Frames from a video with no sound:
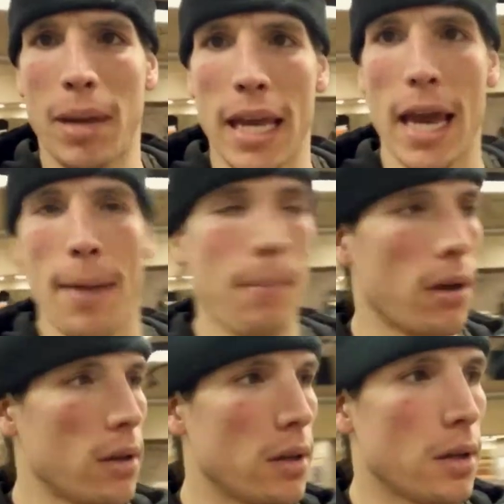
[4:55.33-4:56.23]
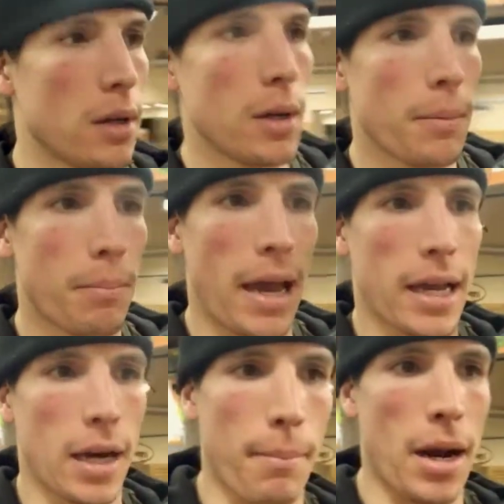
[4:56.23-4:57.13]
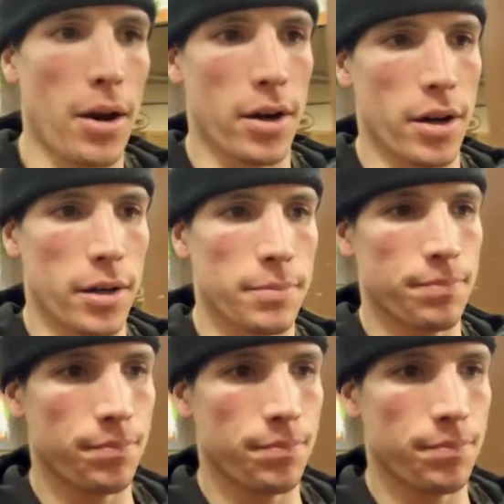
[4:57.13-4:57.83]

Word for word: p.m. back in America.